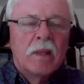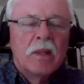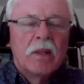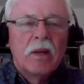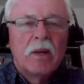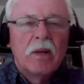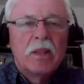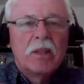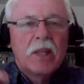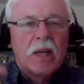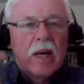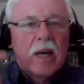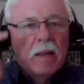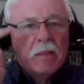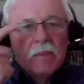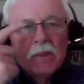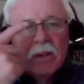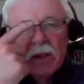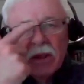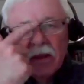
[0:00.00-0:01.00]
There are
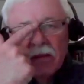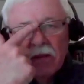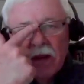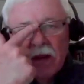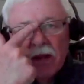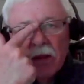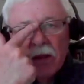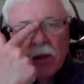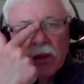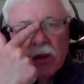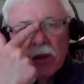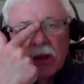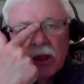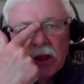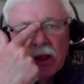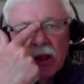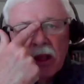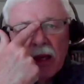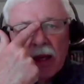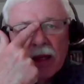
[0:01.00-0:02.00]
times, in fact, it was
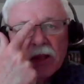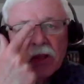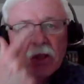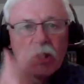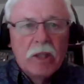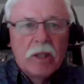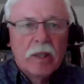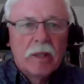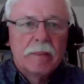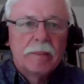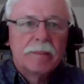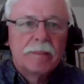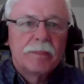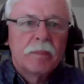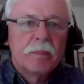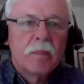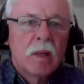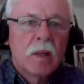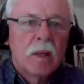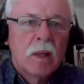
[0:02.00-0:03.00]
just last year,
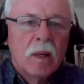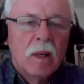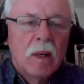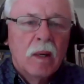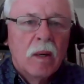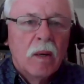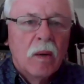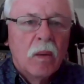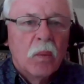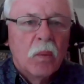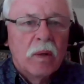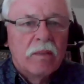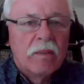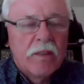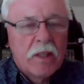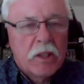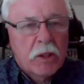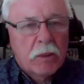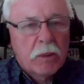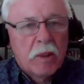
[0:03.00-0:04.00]
when
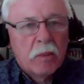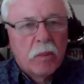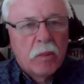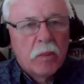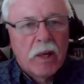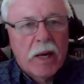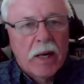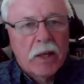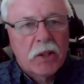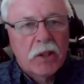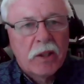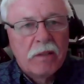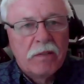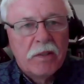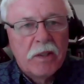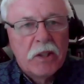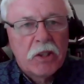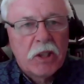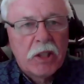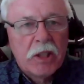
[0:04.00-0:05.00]
fishermen were actually
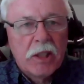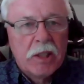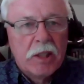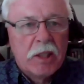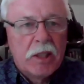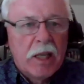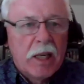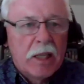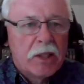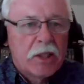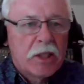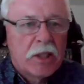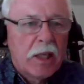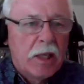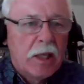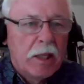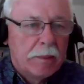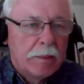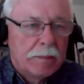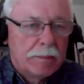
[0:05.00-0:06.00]
fishing in the Dead
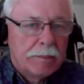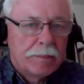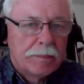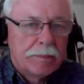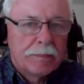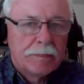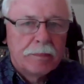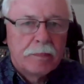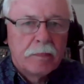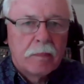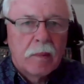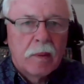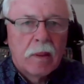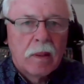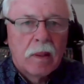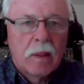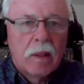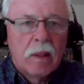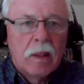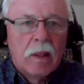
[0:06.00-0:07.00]
Sea.
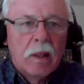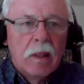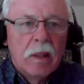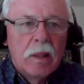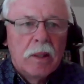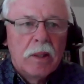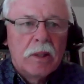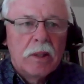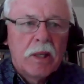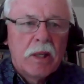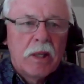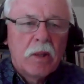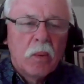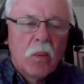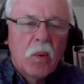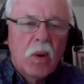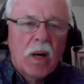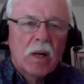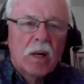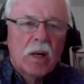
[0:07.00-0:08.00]
You see, the
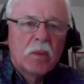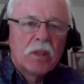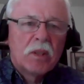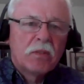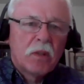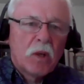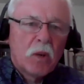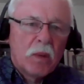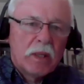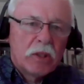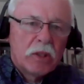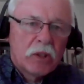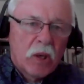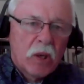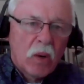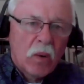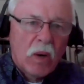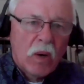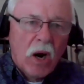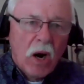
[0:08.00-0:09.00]
water was flowing
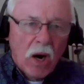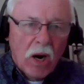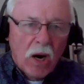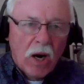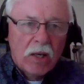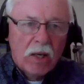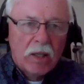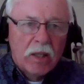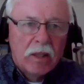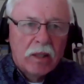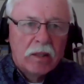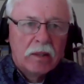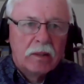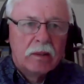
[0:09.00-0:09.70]
so hard